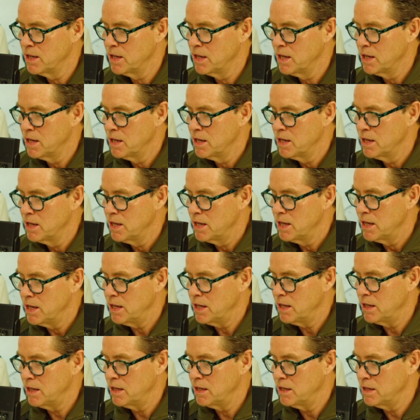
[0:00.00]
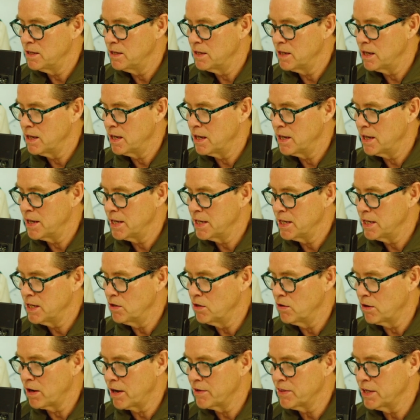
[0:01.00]
Yeah, and you
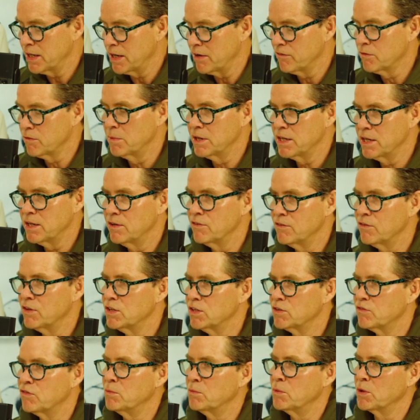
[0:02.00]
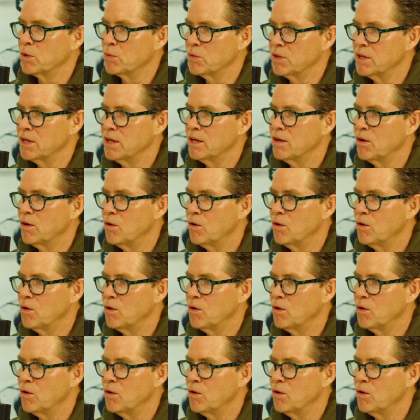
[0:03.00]
know I think everybody uh, is familiar with the